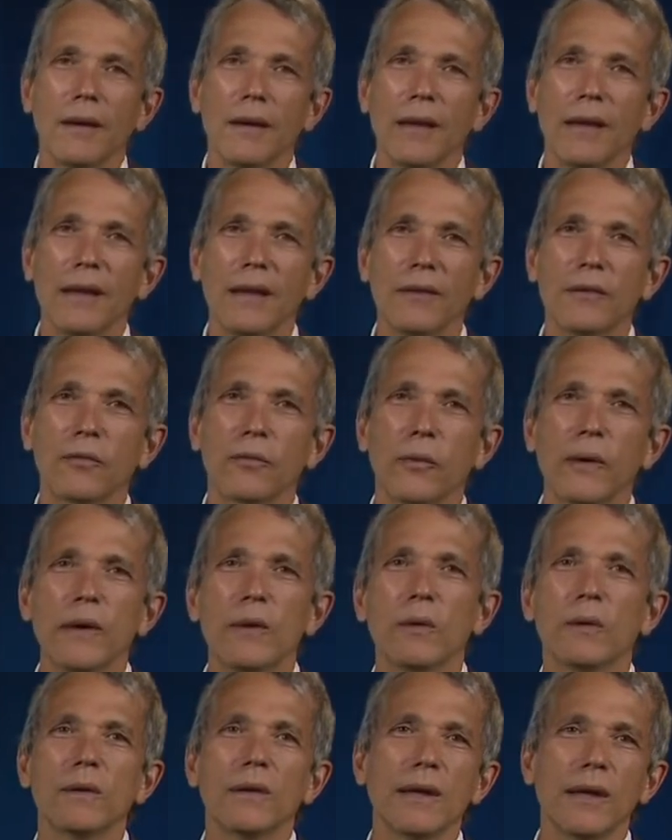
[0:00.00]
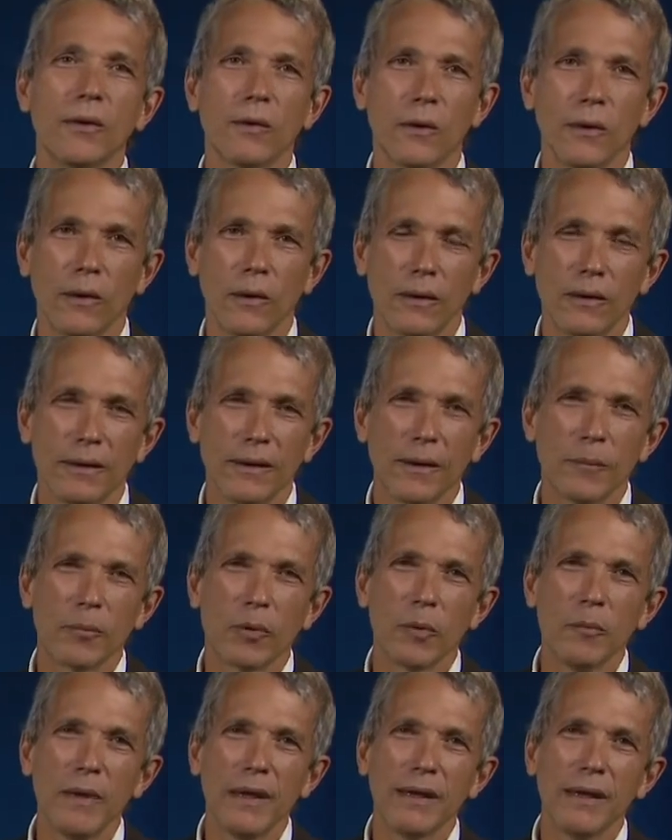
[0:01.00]
is frequently heard that
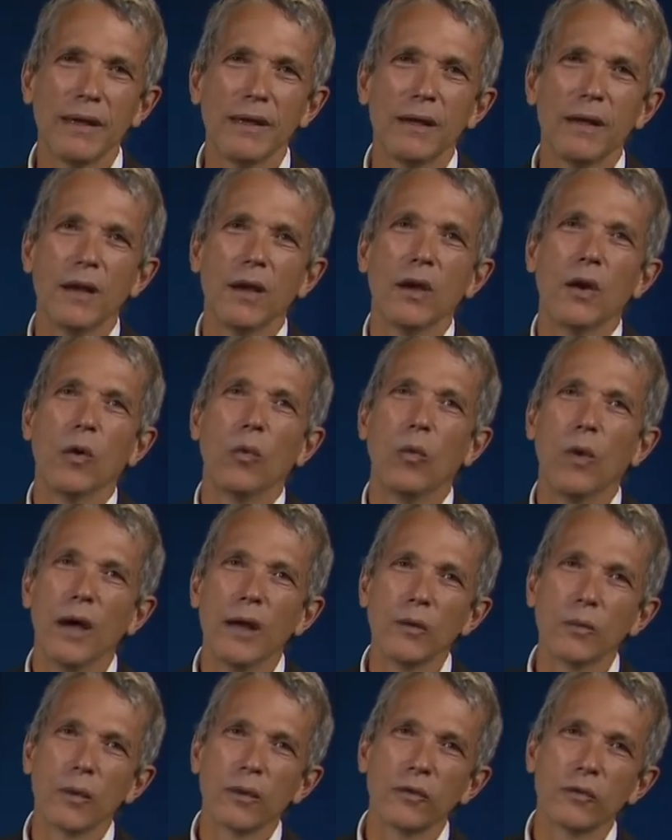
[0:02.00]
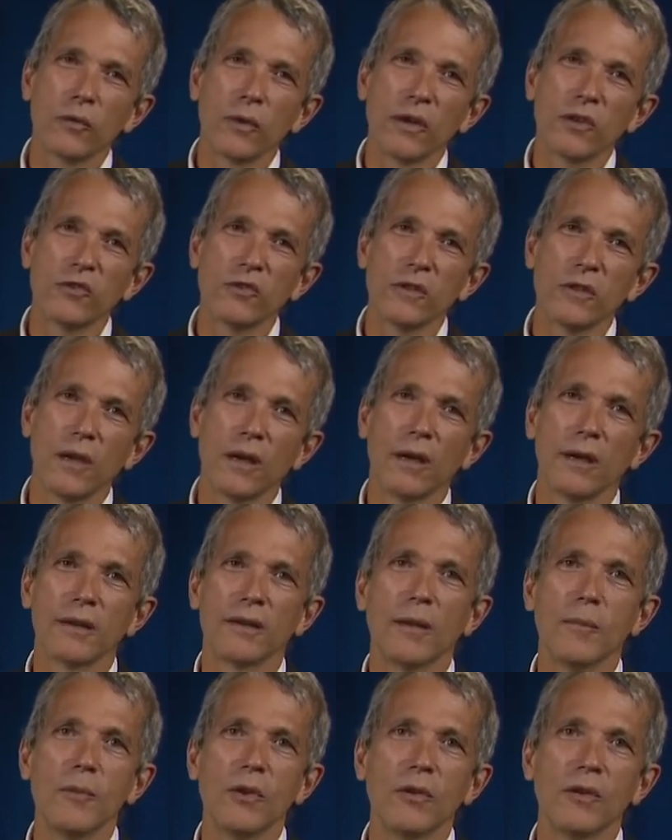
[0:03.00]
permitting one restriction on
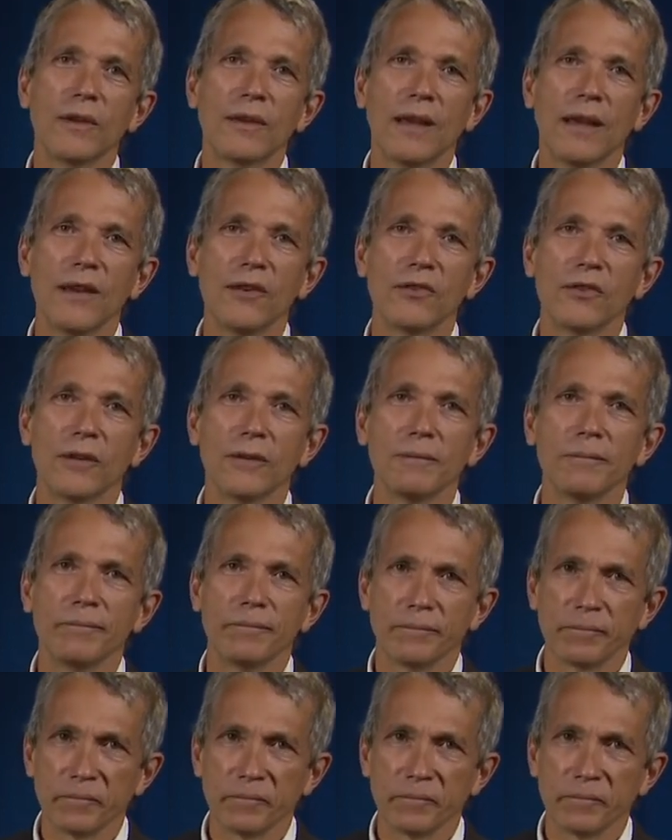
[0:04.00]
communication,